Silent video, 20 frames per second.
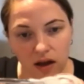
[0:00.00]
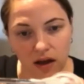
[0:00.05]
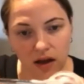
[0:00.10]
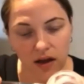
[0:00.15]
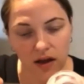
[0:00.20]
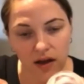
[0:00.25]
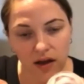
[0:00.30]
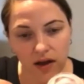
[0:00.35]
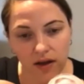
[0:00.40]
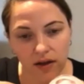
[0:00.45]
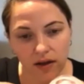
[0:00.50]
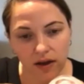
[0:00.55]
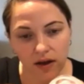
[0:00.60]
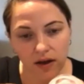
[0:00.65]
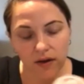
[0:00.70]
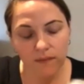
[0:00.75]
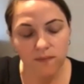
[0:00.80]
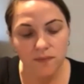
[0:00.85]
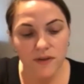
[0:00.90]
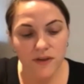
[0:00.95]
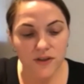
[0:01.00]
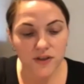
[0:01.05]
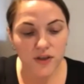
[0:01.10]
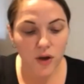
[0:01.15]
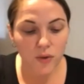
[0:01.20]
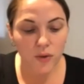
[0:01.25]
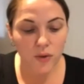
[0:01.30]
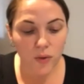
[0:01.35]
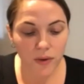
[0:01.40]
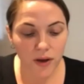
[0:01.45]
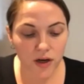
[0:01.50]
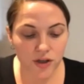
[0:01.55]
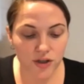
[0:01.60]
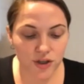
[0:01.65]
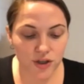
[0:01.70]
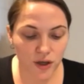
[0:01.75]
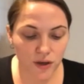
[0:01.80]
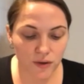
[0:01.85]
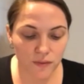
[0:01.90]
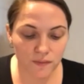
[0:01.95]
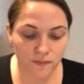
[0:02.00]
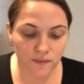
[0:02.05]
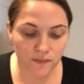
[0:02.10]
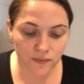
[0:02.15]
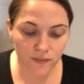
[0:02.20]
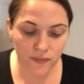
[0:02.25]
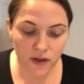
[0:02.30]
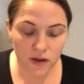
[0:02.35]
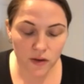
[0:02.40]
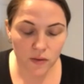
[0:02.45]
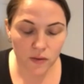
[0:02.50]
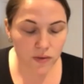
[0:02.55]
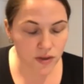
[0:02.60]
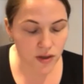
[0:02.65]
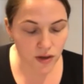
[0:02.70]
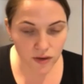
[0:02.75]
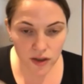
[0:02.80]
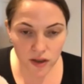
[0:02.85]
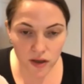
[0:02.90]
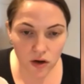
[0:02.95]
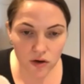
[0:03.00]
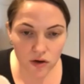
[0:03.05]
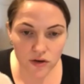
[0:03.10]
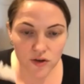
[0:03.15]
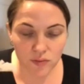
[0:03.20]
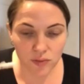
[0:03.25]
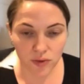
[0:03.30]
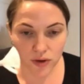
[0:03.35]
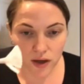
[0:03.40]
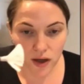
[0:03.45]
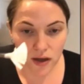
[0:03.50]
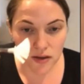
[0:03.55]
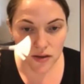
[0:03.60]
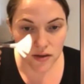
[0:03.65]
There we go. So what we're going to do, don't need lots of product,